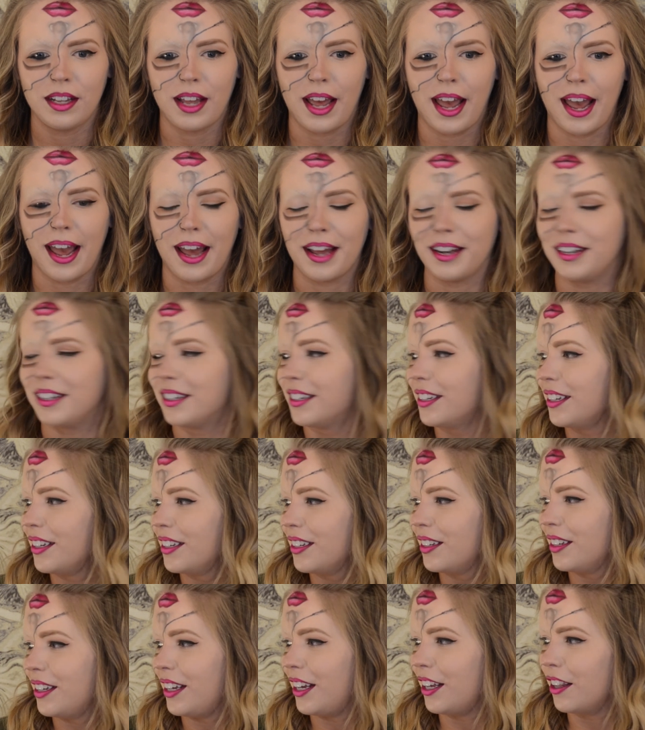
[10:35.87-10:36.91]
And
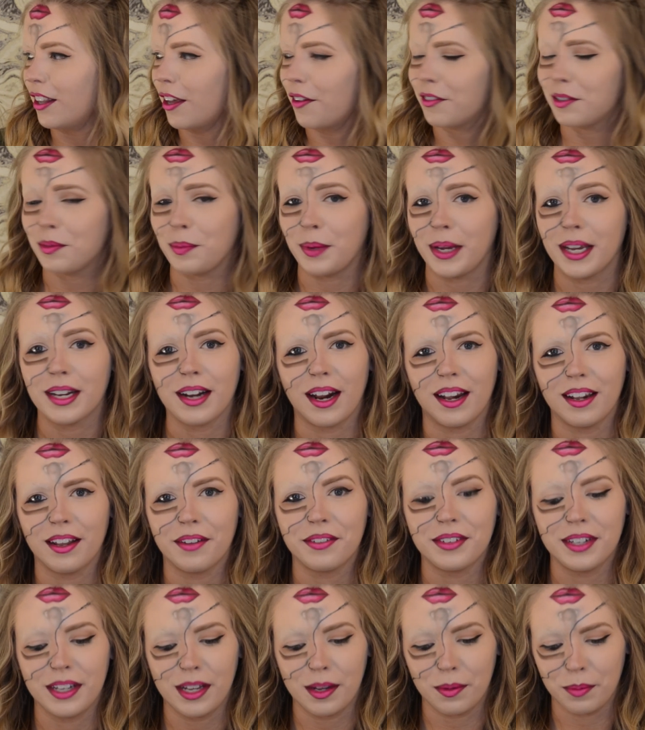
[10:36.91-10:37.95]
he loved me and I
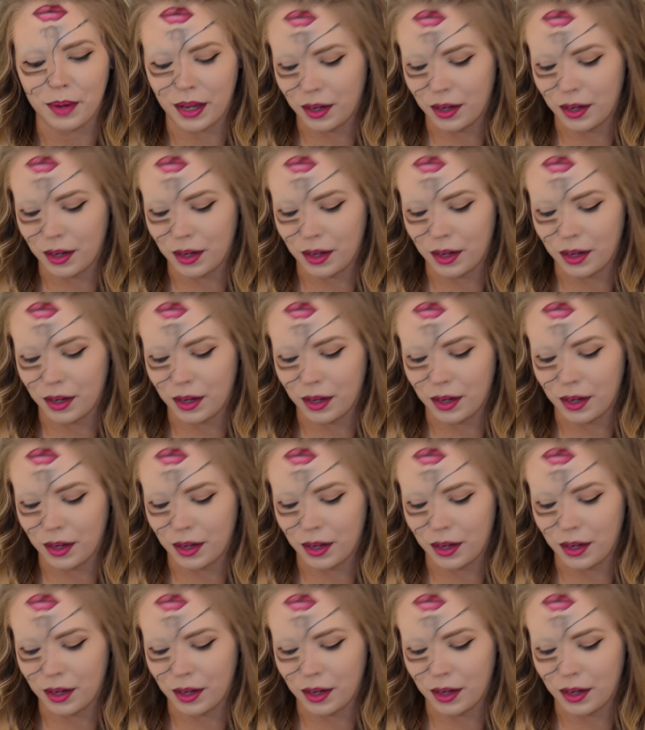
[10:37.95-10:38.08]
loved him,